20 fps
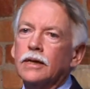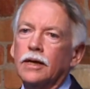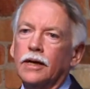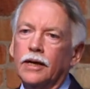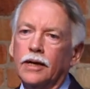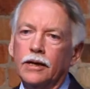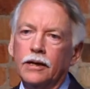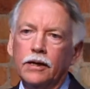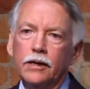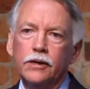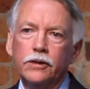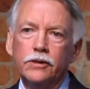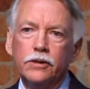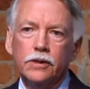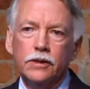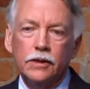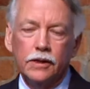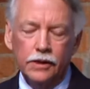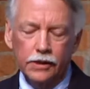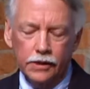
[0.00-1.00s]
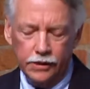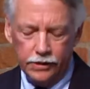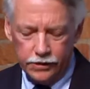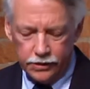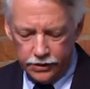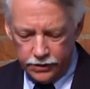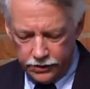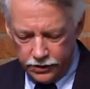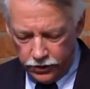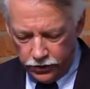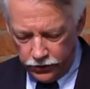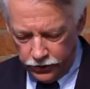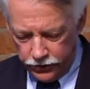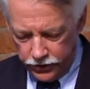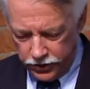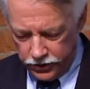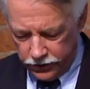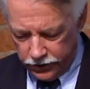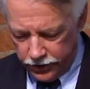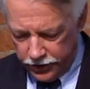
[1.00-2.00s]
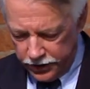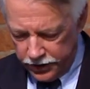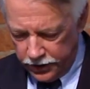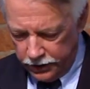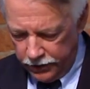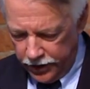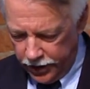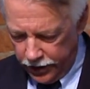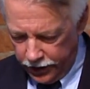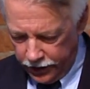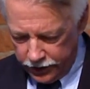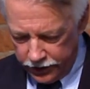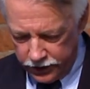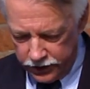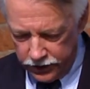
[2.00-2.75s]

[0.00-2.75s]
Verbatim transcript: uh, under, undertold stories in America.